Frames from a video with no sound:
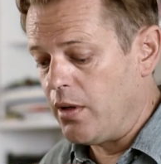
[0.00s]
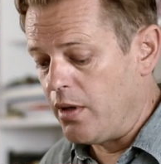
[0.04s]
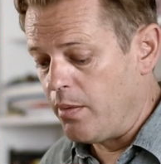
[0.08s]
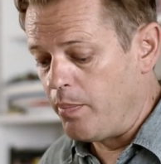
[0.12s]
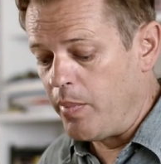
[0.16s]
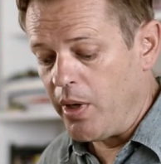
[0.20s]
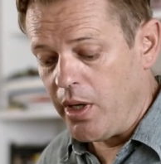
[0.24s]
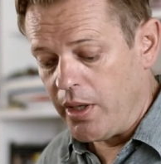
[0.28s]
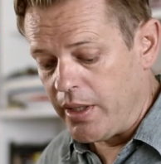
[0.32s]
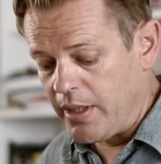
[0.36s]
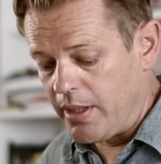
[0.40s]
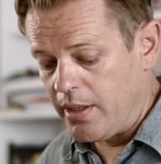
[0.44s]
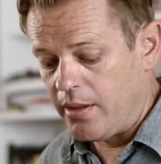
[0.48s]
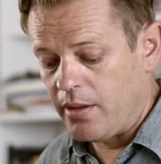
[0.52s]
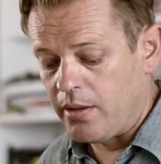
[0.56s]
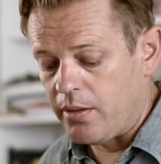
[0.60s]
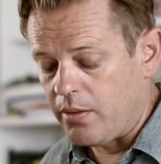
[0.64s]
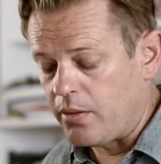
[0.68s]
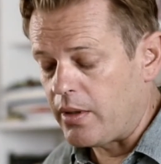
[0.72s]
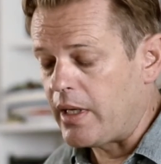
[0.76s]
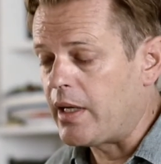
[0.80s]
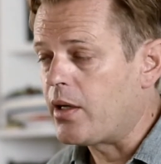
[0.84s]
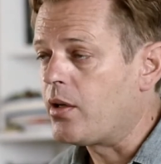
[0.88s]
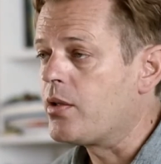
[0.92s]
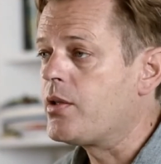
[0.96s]
body
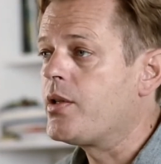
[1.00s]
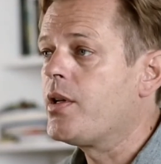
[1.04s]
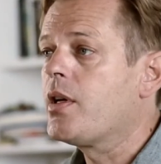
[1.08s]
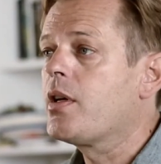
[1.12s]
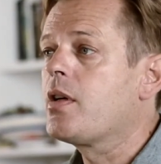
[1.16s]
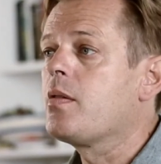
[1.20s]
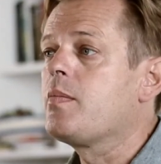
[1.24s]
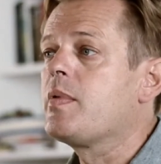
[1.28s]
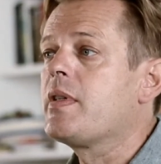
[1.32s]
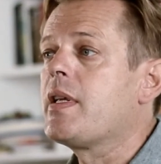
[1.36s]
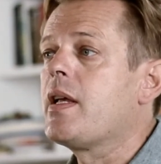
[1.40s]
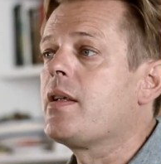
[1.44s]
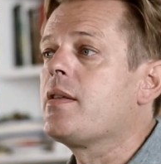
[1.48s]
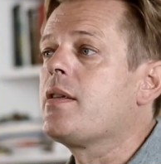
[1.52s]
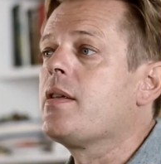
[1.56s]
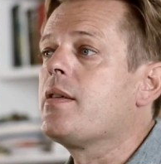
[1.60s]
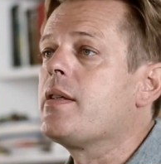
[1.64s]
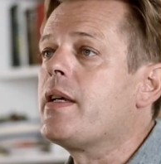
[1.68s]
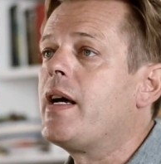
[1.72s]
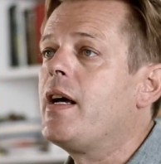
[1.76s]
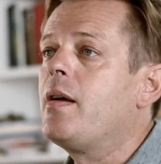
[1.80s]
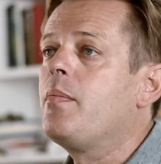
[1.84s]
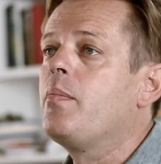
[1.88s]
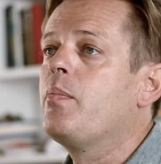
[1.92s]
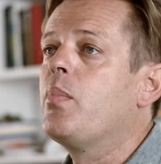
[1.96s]
and circumstances
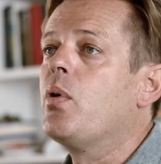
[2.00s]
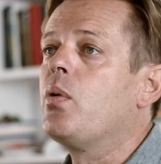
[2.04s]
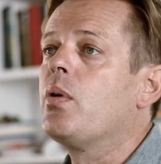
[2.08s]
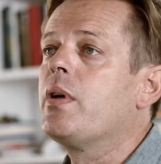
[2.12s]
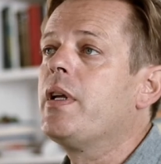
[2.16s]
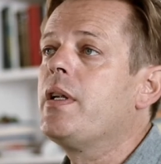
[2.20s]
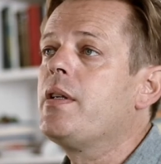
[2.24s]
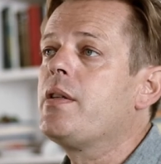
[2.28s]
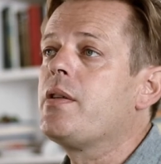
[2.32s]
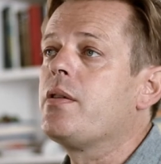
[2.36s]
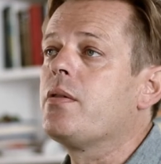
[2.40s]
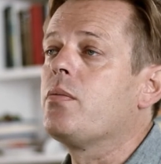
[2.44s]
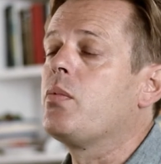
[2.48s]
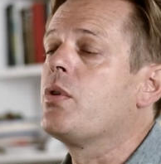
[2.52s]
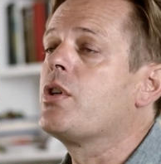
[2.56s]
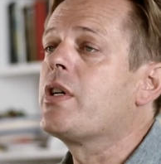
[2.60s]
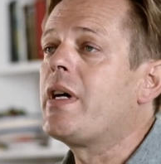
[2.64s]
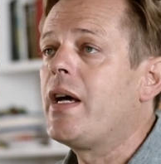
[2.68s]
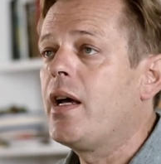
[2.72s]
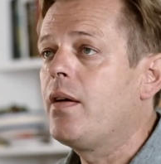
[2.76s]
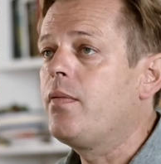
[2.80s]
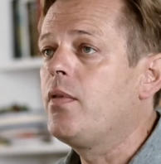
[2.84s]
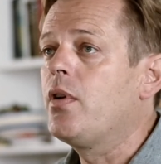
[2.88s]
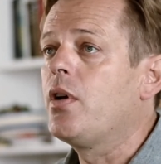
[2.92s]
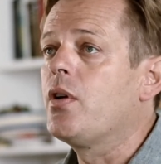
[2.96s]
I'm born into, which I
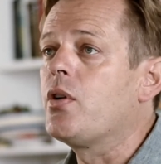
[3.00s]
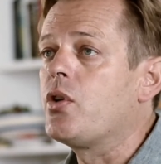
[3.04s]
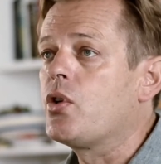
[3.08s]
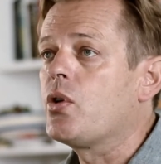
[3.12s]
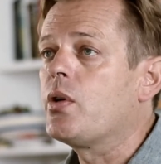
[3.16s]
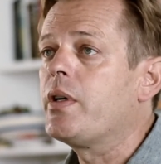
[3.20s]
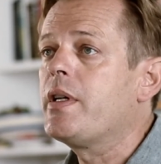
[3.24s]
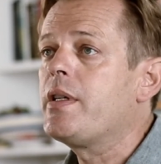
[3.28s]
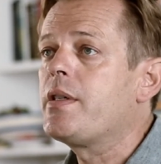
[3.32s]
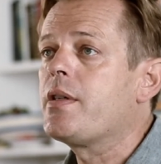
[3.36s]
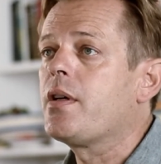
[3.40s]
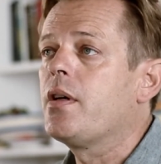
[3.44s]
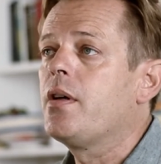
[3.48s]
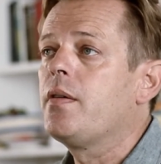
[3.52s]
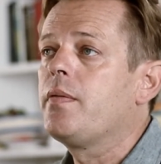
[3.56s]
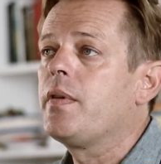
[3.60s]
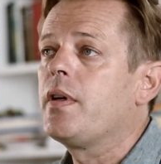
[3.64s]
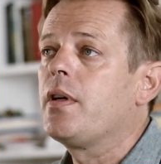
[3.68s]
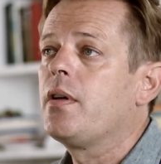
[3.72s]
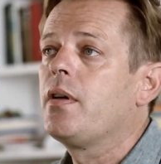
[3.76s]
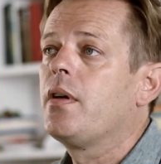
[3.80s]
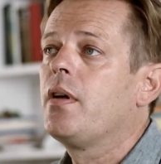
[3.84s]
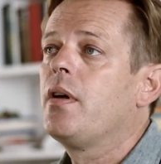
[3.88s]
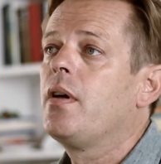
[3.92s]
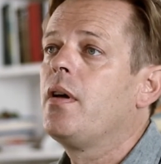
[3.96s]
have no choice
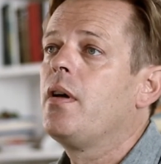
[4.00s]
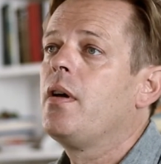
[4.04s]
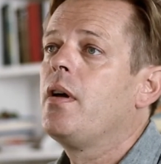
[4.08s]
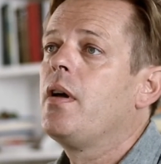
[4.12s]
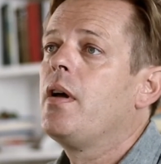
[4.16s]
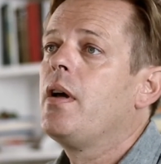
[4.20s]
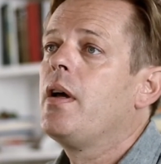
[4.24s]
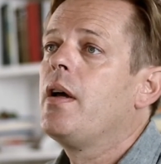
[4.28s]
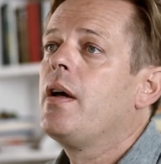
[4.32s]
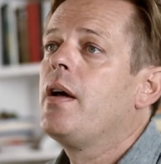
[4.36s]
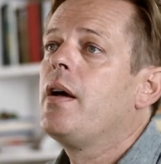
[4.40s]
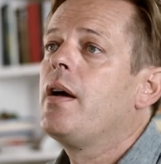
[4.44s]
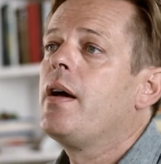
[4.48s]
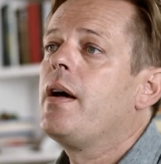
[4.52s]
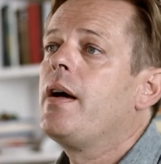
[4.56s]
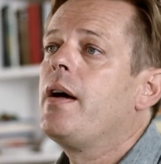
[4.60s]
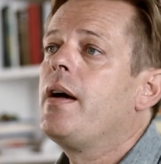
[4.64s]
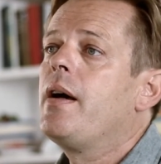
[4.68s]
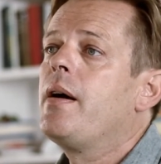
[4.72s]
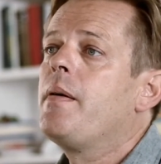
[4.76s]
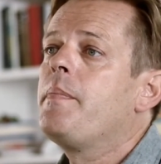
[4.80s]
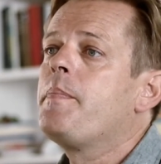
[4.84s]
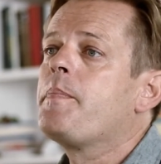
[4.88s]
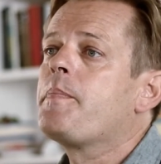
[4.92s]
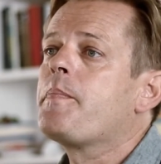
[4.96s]
over.
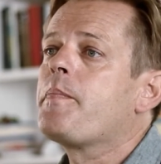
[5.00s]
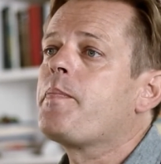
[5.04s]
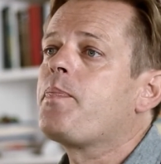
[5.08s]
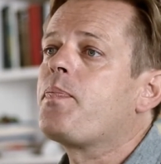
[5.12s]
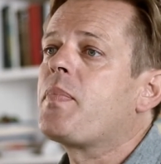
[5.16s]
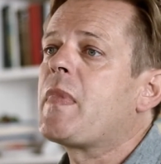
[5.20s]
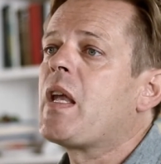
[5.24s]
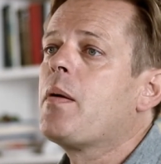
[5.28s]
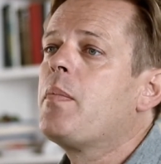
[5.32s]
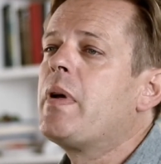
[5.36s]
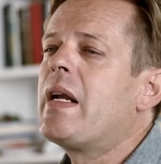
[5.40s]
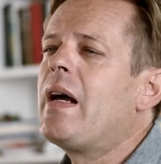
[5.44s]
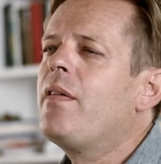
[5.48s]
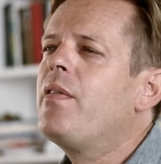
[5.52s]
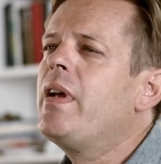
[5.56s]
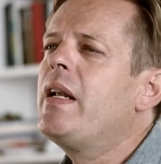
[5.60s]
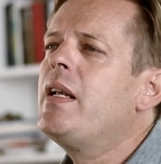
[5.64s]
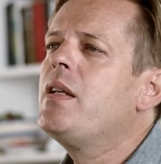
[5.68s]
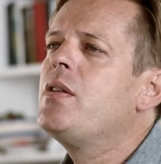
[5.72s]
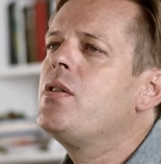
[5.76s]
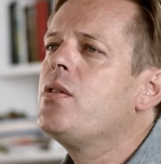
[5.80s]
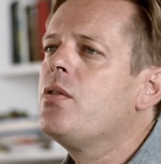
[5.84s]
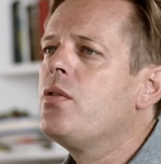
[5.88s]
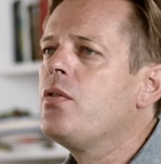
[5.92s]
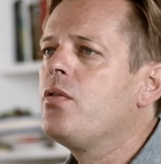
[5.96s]
But I really
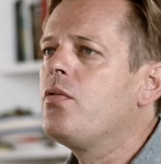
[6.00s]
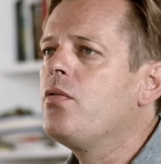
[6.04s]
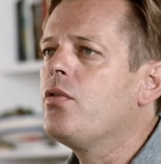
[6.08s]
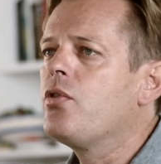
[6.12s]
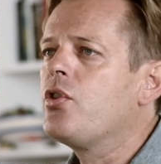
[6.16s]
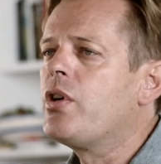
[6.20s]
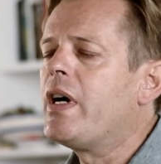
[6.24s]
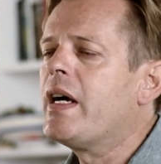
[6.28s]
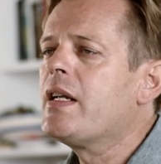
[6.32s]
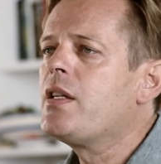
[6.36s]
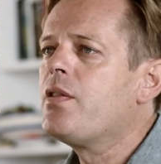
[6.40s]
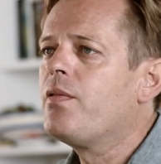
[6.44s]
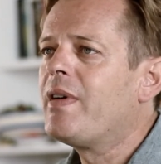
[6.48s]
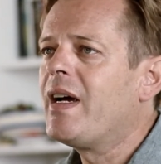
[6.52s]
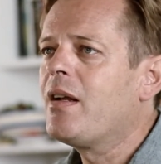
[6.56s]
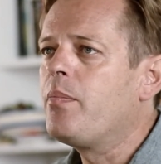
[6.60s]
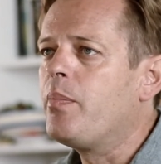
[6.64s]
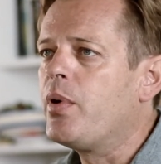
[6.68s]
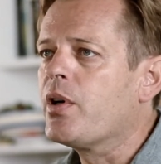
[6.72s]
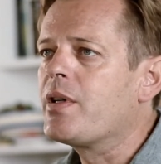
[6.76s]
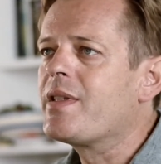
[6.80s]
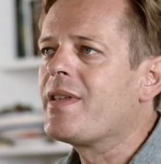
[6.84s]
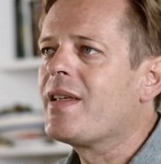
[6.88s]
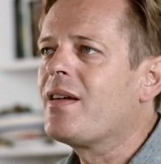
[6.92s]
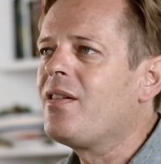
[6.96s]
do try to write
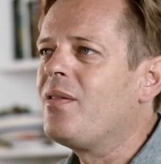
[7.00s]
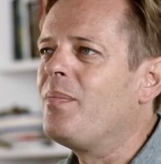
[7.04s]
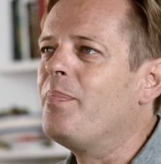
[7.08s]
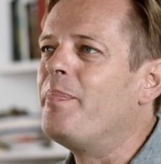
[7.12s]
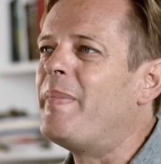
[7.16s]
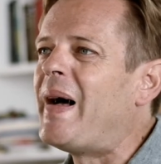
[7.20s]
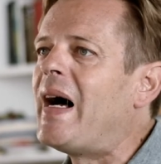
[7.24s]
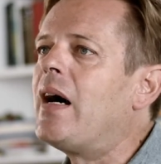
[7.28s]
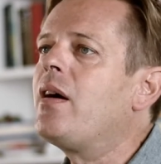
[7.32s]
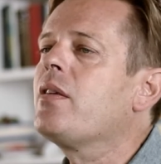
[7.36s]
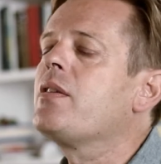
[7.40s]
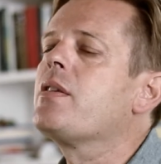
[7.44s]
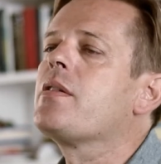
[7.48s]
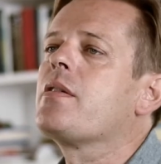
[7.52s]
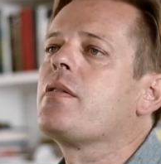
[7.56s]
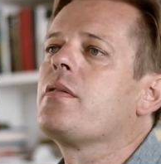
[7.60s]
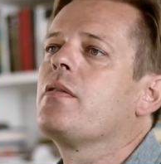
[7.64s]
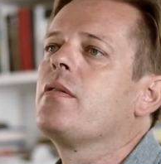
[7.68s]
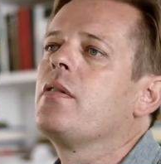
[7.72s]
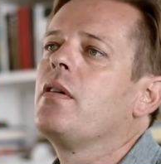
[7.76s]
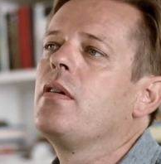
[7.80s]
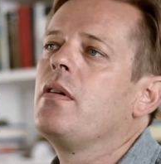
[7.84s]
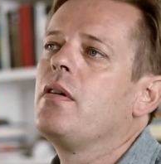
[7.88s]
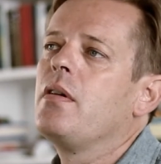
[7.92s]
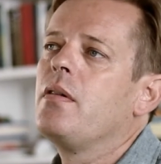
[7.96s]
books that are about
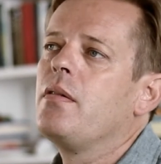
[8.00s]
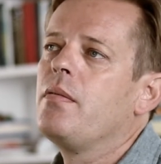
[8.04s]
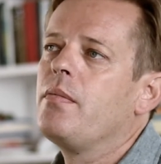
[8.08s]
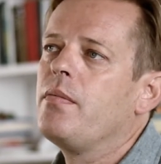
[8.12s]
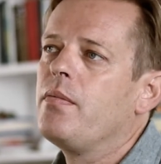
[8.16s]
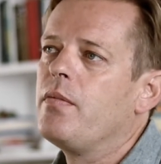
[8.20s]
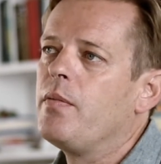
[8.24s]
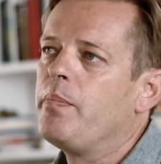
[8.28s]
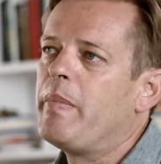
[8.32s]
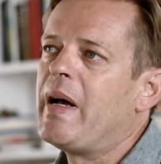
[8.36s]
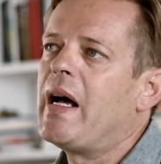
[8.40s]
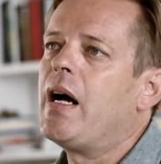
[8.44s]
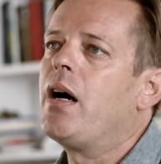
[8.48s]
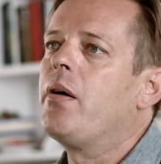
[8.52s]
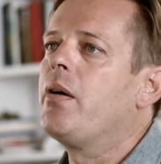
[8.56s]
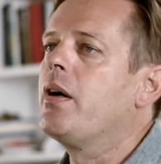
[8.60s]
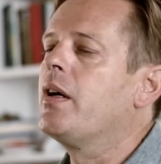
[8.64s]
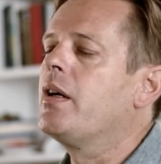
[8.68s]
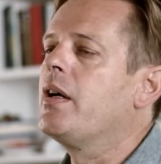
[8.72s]
power